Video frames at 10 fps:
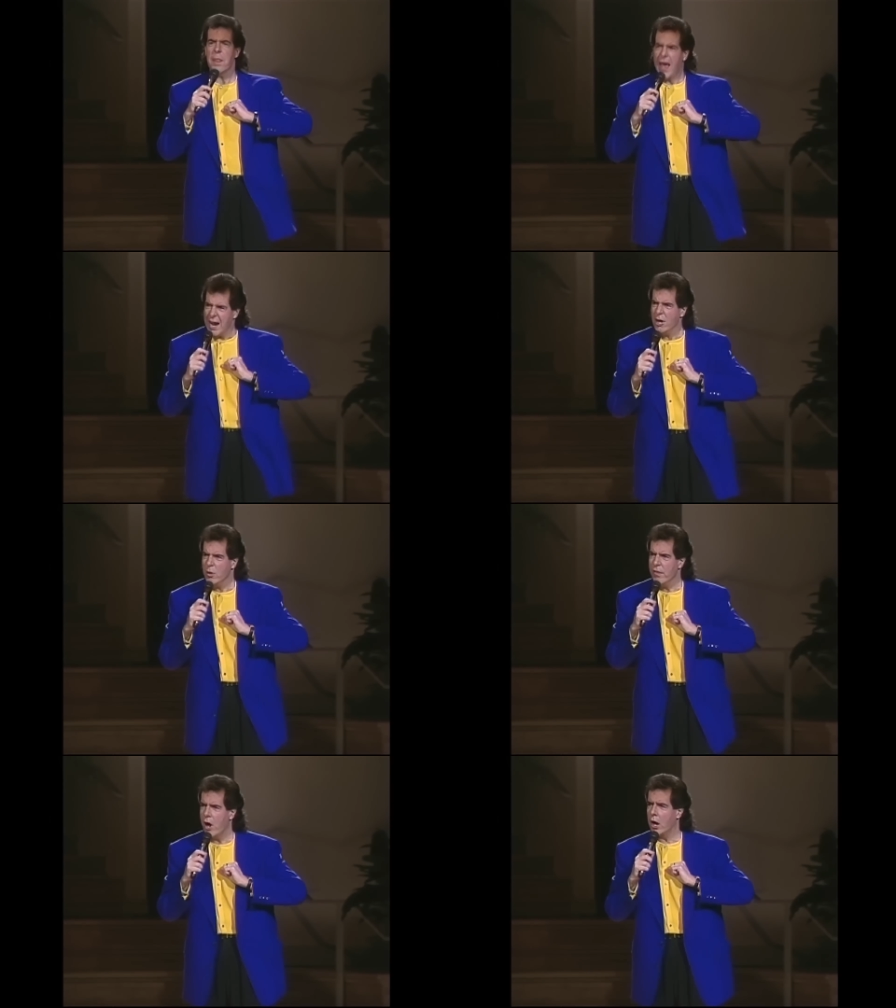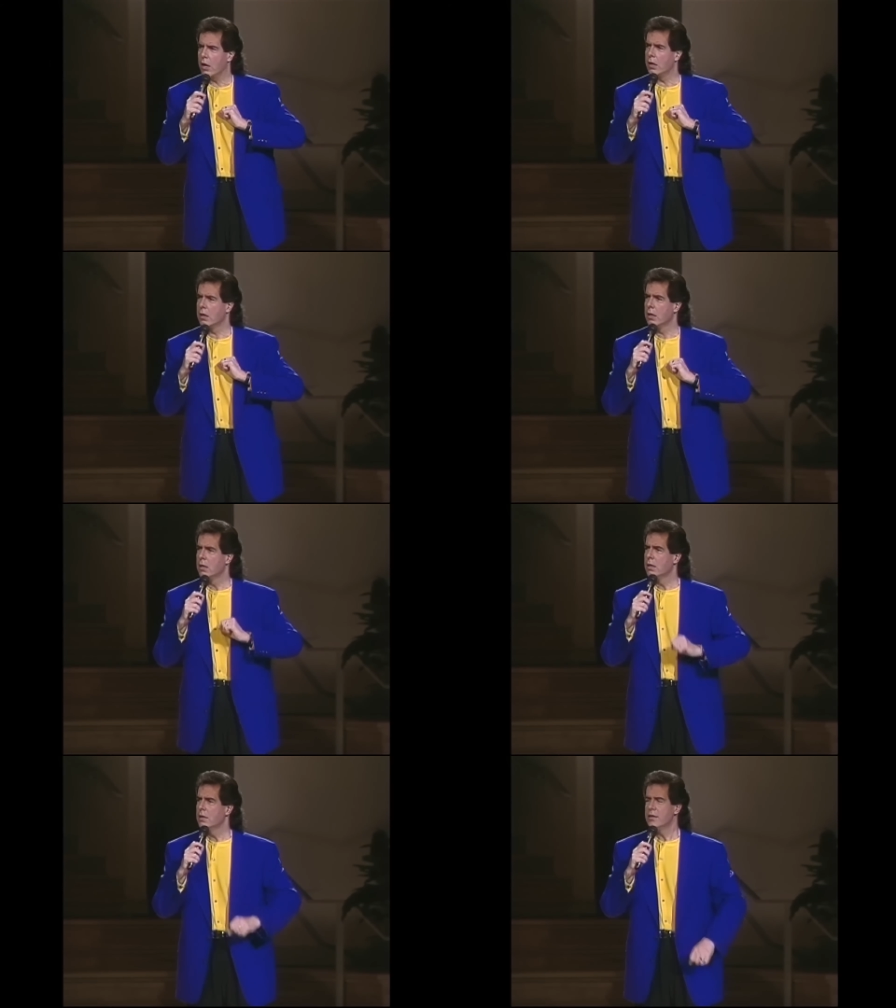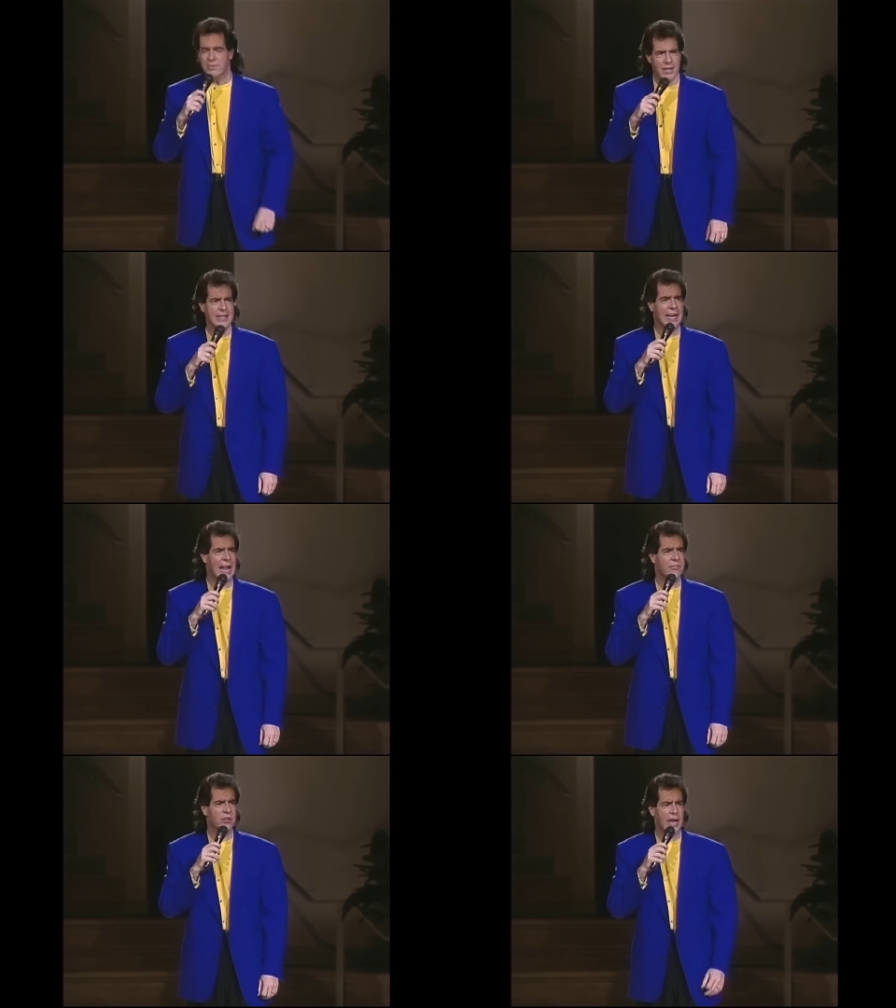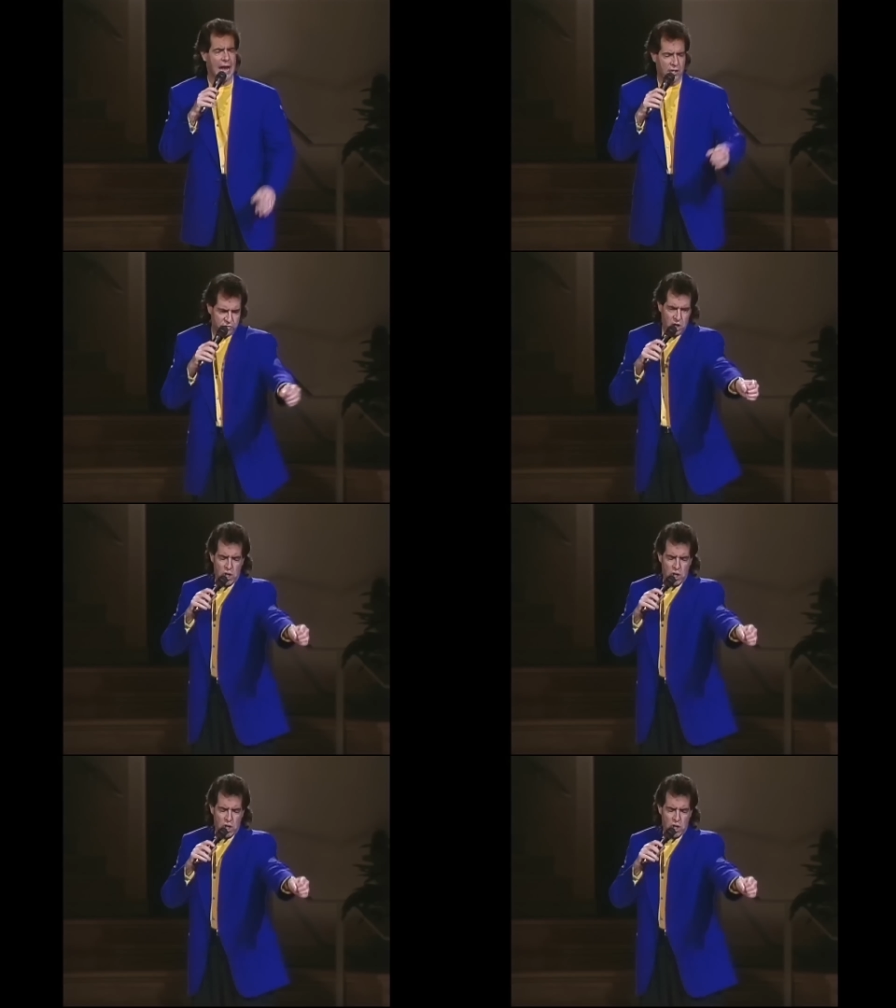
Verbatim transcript: Arrow in the heart. Didn't get asked to dance.